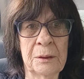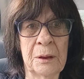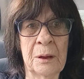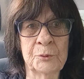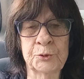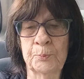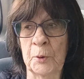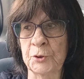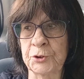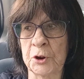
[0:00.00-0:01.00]
I was
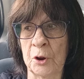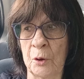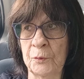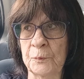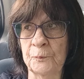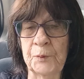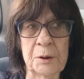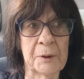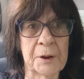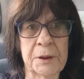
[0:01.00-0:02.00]
supposed to clothe and feed
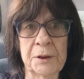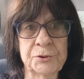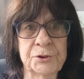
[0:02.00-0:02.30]
my kids.